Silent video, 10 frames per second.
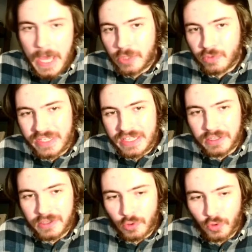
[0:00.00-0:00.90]

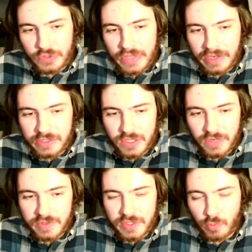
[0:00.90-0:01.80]
unique goaltending
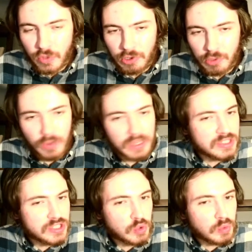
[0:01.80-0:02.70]
service, a
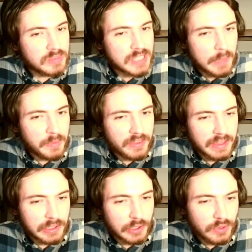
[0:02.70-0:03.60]
one-on-one Zoom type of
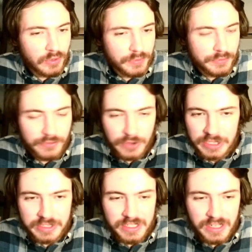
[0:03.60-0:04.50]
thing, going over
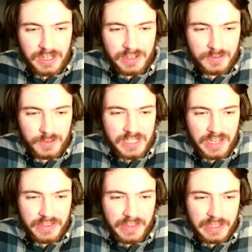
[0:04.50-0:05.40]
footage, which
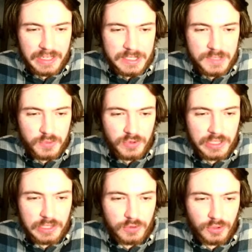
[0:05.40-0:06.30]
I think is
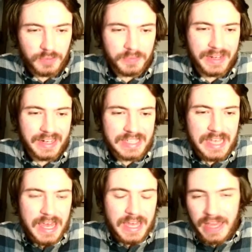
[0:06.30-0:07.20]
pretty cool. But
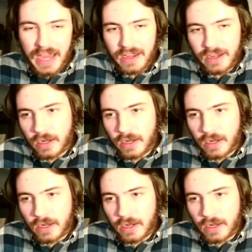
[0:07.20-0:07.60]
yeah,